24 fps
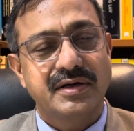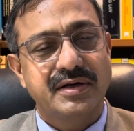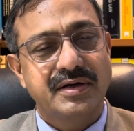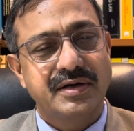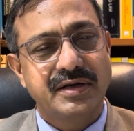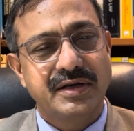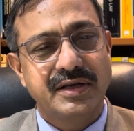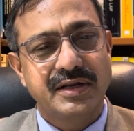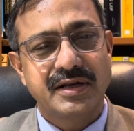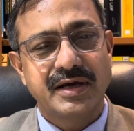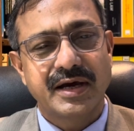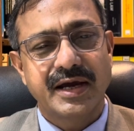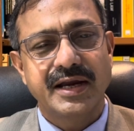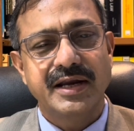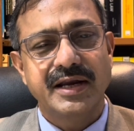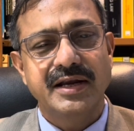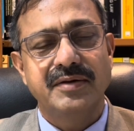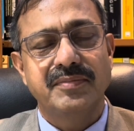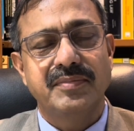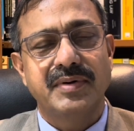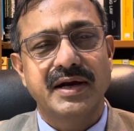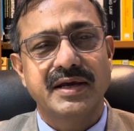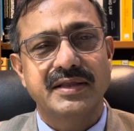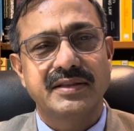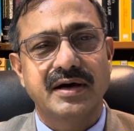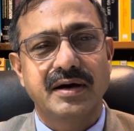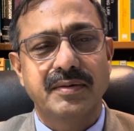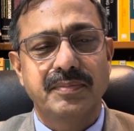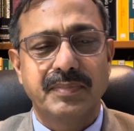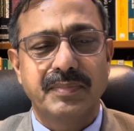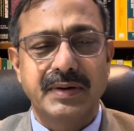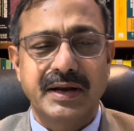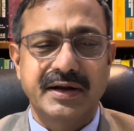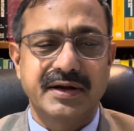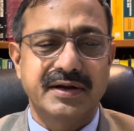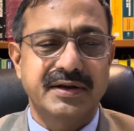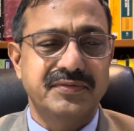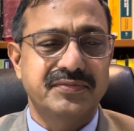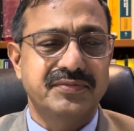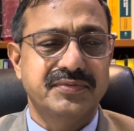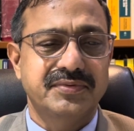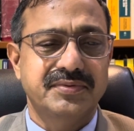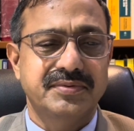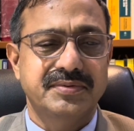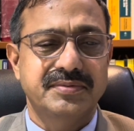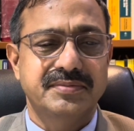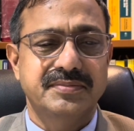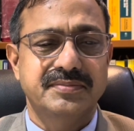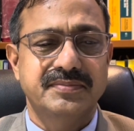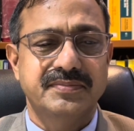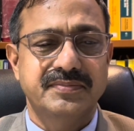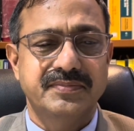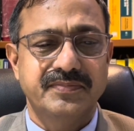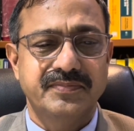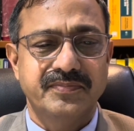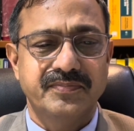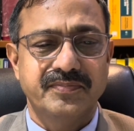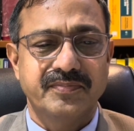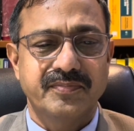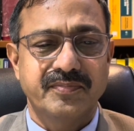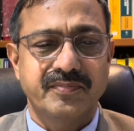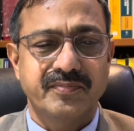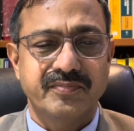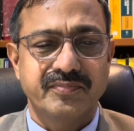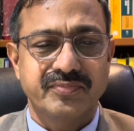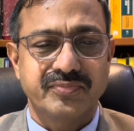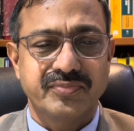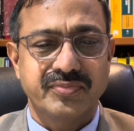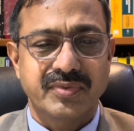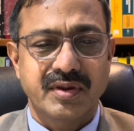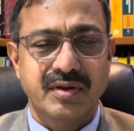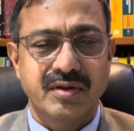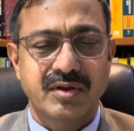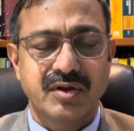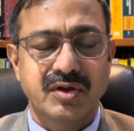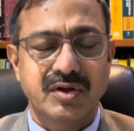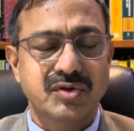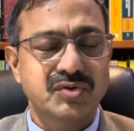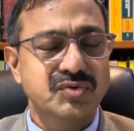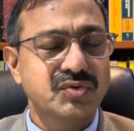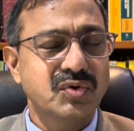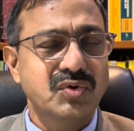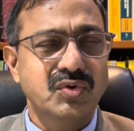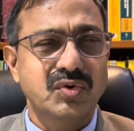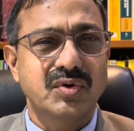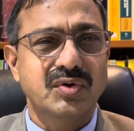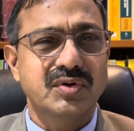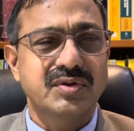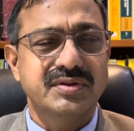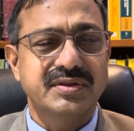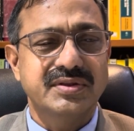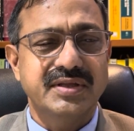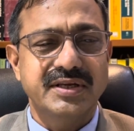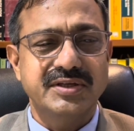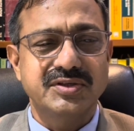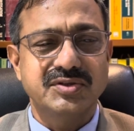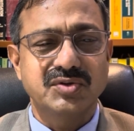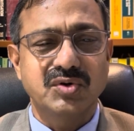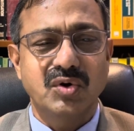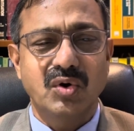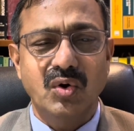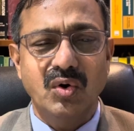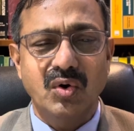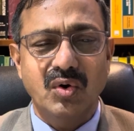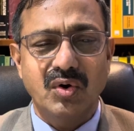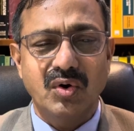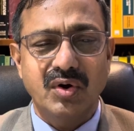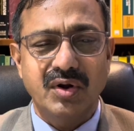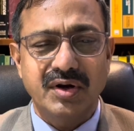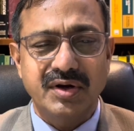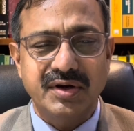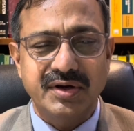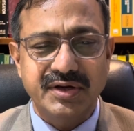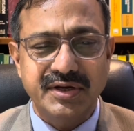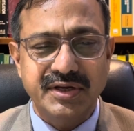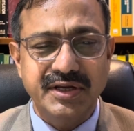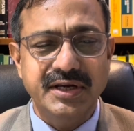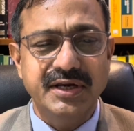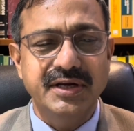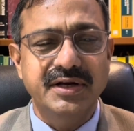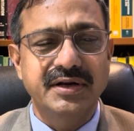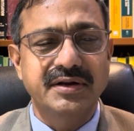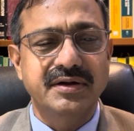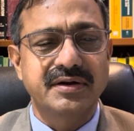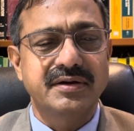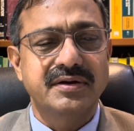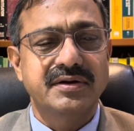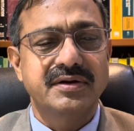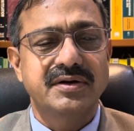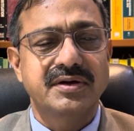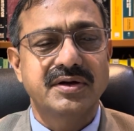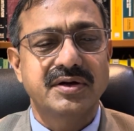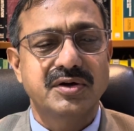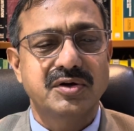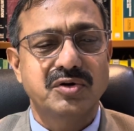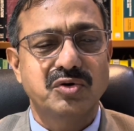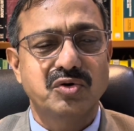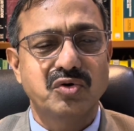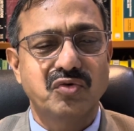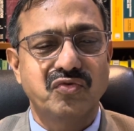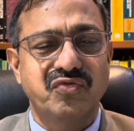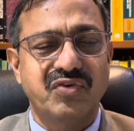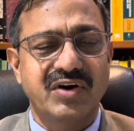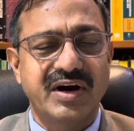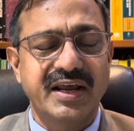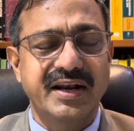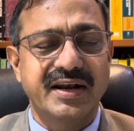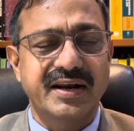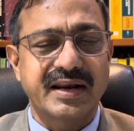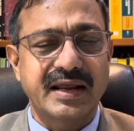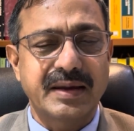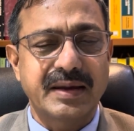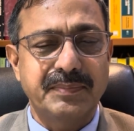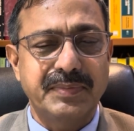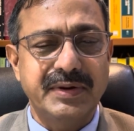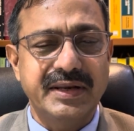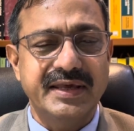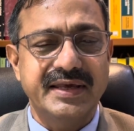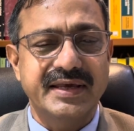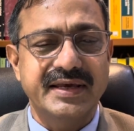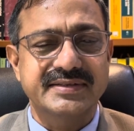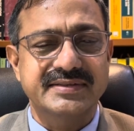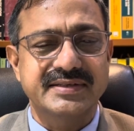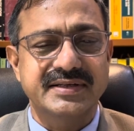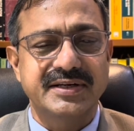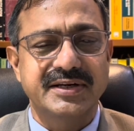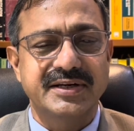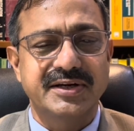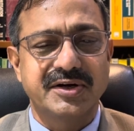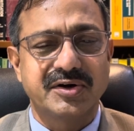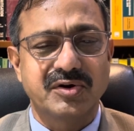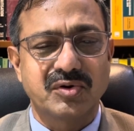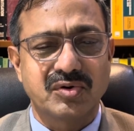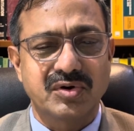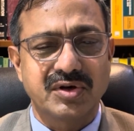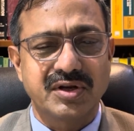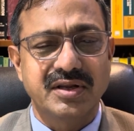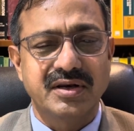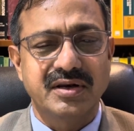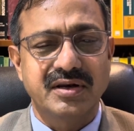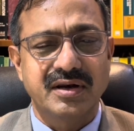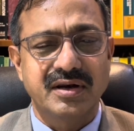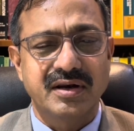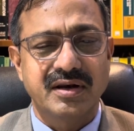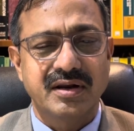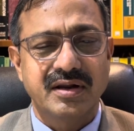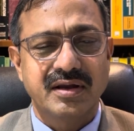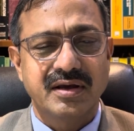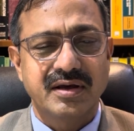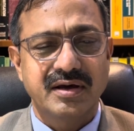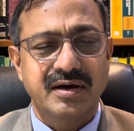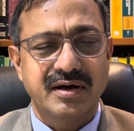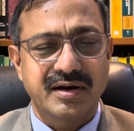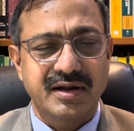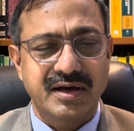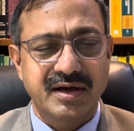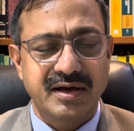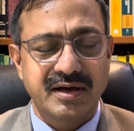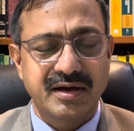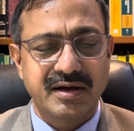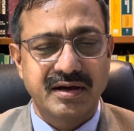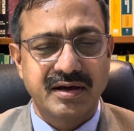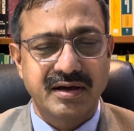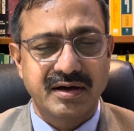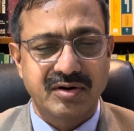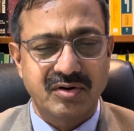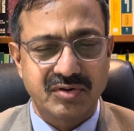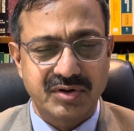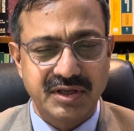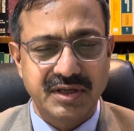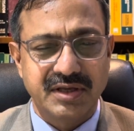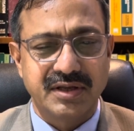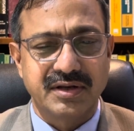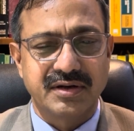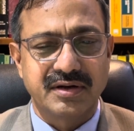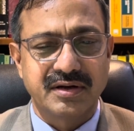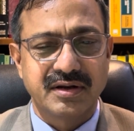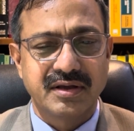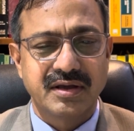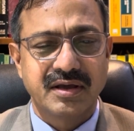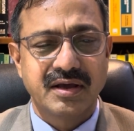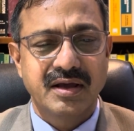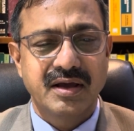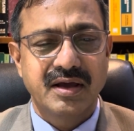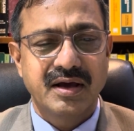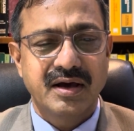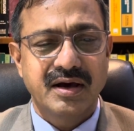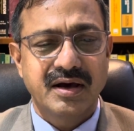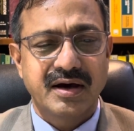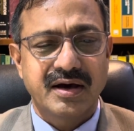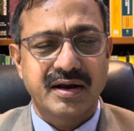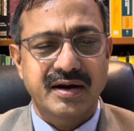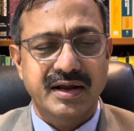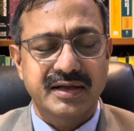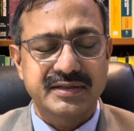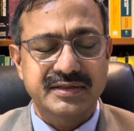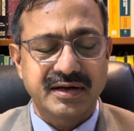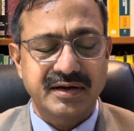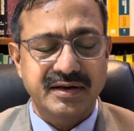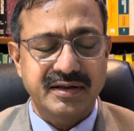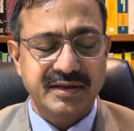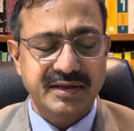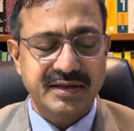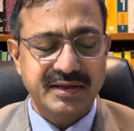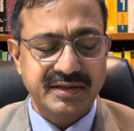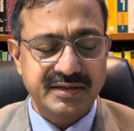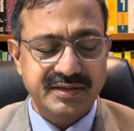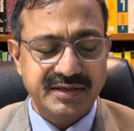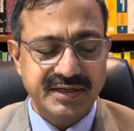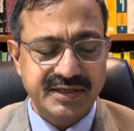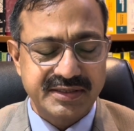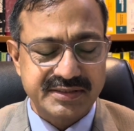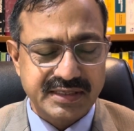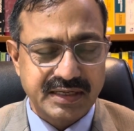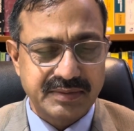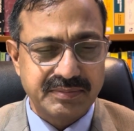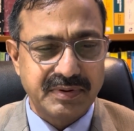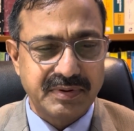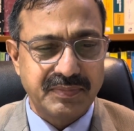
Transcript: denied by the plaintiff. So there is no need to file replication in routine routine. Rather, it shall be